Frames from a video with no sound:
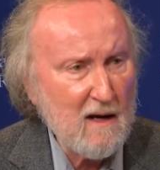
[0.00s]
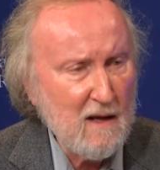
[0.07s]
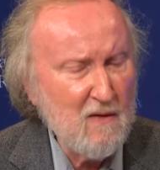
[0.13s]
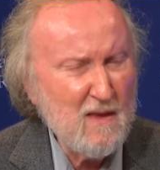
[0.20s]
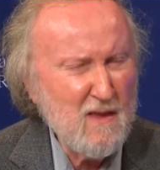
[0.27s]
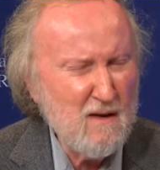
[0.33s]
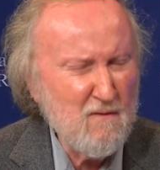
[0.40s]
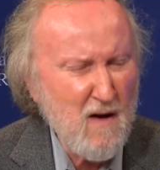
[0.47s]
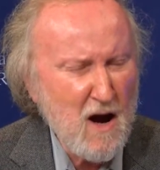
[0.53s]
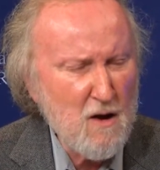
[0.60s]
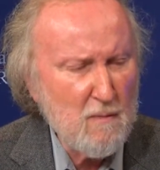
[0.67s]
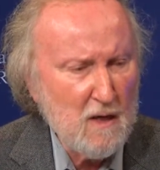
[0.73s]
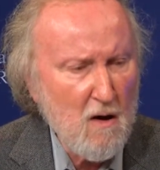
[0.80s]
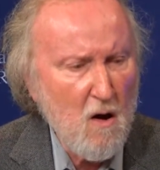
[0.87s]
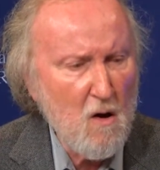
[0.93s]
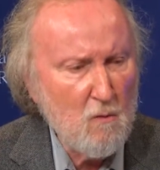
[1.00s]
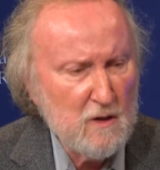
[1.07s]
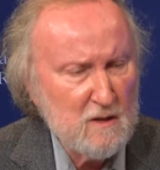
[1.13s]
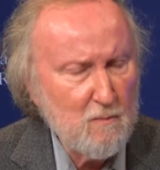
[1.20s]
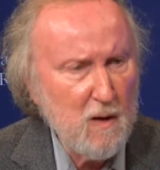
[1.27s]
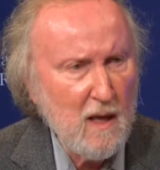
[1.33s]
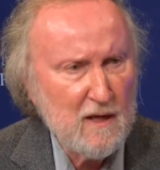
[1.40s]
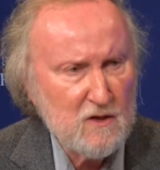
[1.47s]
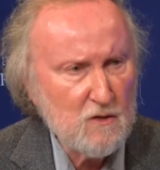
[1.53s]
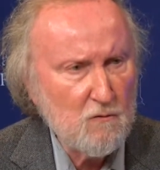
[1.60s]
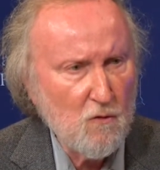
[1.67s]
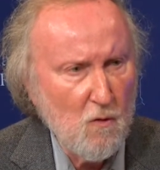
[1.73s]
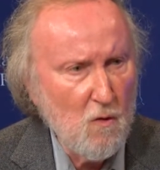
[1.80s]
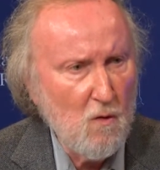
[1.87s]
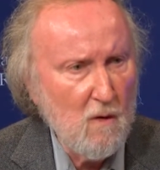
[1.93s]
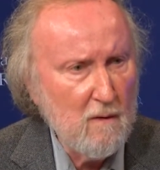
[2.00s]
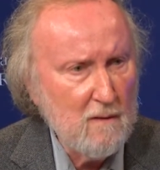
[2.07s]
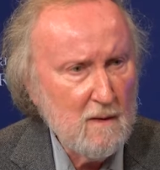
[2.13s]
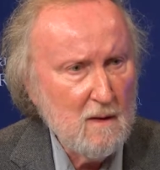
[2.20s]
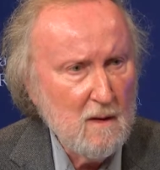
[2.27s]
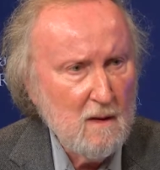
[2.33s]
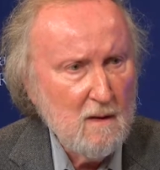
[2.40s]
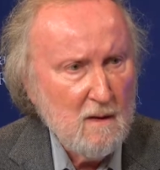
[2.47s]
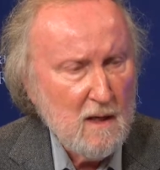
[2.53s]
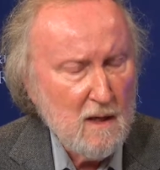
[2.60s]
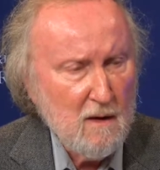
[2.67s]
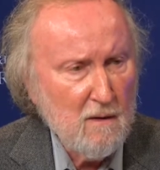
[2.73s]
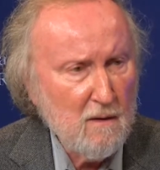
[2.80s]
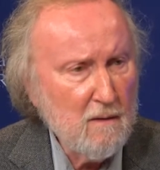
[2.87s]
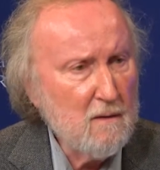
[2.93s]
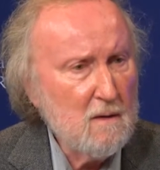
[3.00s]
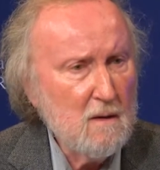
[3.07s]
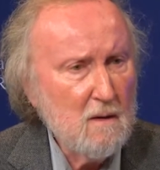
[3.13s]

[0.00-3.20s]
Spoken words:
I think the environment always plays a role here.